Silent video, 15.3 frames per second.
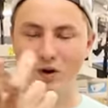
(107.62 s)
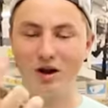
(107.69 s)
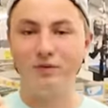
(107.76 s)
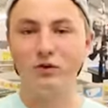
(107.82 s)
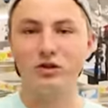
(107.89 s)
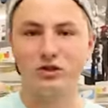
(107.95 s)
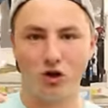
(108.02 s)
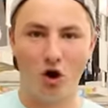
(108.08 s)

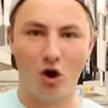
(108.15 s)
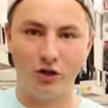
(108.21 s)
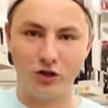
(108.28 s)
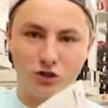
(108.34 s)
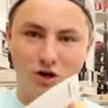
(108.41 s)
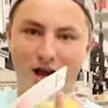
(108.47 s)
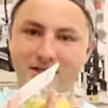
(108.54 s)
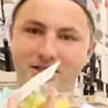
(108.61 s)
Whatever is
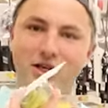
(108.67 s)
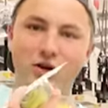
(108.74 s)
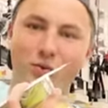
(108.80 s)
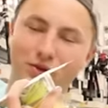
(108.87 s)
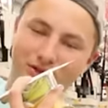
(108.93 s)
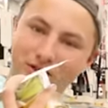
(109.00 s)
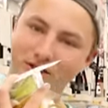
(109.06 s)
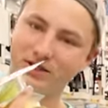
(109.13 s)
contrasting
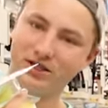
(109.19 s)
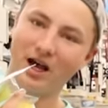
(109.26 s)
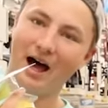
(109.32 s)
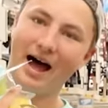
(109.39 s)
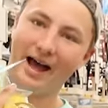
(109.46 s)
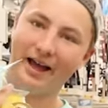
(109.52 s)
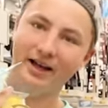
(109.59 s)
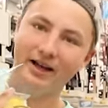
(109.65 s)
with the
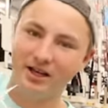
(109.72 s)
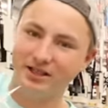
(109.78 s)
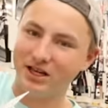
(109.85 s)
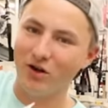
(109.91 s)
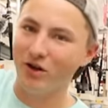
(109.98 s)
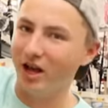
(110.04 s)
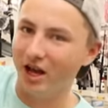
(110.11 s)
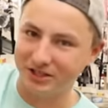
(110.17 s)
sky is
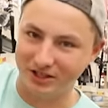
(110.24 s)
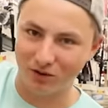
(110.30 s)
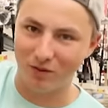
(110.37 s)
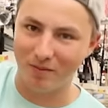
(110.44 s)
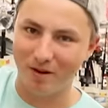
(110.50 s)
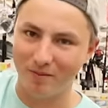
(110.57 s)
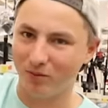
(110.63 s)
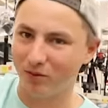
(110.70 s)
how you guys can
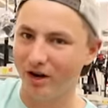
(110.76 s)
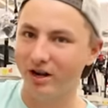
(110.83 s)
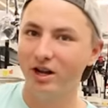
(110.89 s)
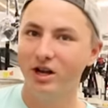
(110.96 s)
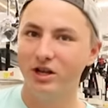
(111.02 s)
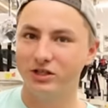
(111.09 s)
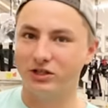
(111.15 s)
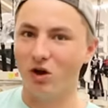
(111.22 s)
remember it.
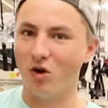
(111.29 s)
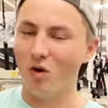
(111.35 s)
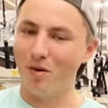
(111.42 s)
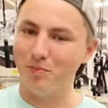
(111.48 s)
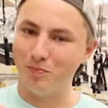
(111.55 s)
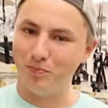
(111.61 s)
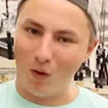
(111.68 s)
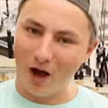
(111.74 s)
So
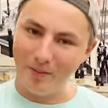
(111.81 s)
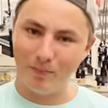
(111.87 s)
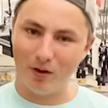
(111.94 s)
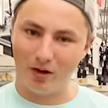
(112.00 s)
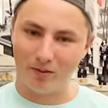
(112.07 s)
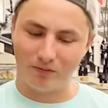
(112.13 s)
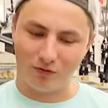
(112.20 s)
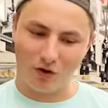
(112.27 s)
a white
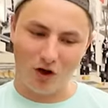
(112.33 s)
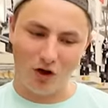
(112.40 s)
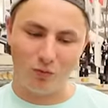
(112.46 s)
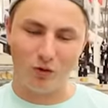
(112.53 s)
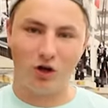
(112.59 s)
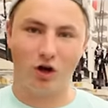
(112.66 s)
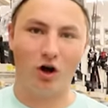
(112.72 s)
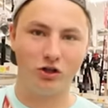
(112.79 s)
bottom frog
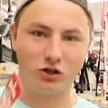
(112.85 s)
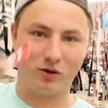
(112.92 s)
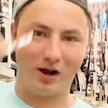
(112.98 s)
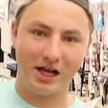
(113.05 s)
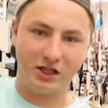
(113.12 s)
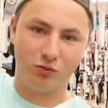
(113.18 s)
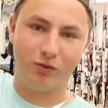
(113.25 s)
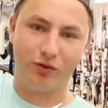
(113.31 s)
would
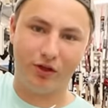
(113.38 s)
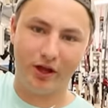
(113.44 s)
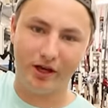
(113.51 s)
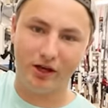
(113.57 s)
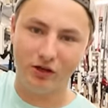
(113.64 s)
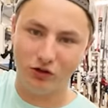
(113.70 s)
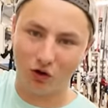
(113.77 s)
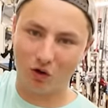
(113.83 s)
contrast with
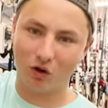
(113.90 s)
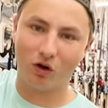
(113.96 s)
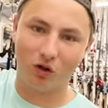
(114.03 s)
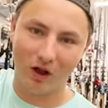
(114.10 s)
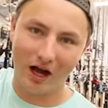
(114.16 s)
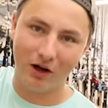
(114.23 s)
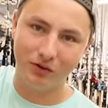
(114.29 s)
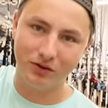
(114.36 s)
like dark
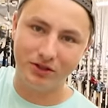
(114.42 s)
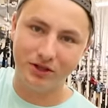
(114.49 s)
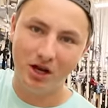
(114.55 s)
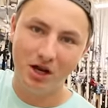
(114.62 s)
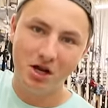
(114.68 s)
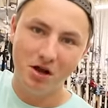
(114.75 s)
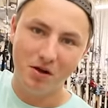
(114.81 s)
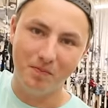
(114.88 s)
clouds,
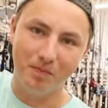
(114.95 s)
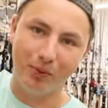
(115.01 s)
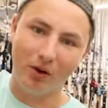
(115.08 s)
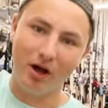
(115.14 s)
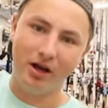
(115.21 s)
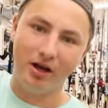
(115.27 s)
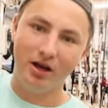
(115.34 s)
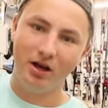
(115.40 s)

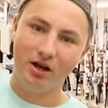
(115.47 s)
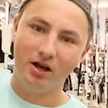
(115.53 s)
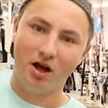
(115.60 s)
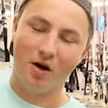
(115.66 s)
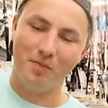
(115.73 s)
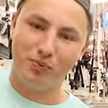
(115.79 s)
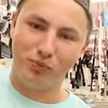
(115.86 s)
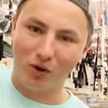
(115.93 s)
but
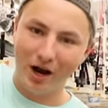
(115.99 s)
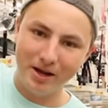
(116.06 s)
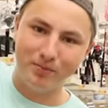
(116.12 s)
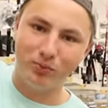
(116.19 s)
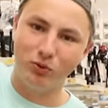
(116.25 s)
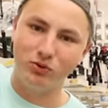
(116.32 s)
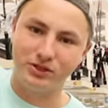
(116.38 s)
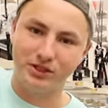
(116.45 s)
a bright
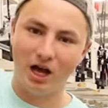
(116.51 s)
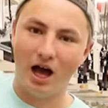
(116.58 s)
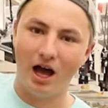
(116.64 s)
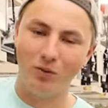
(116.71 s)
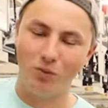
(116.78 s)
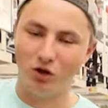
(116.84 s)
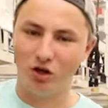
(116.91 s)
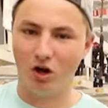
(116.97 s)
blue
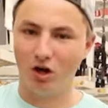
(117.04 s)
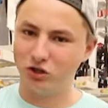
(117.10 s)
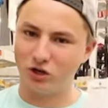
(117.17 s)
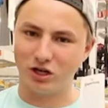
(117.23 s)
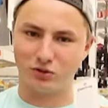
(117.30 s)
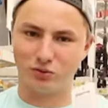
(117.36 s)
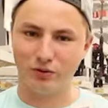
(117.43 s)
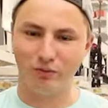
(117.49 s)
sky would
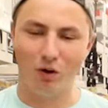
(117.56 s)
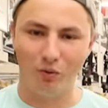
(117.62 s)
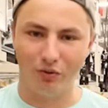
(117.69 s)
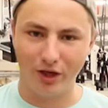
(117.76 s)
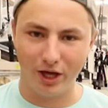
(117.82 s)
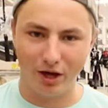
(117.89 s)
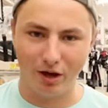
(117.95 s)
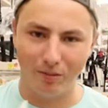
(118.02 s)
contrast really well
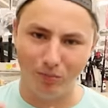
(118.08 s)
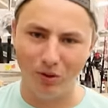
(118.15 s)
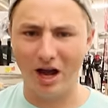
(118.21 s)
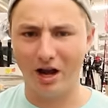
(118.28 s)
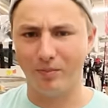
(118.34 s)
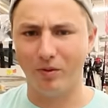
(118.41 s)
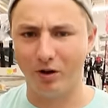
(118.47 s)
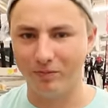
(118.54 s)
with like a
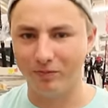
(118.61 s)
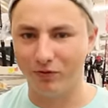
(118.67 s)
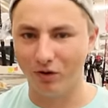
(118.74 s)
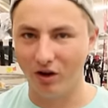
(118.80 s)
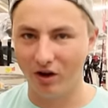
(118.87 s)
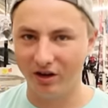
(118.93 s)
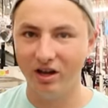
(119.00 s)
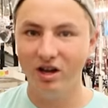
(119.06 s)
black bottom frog.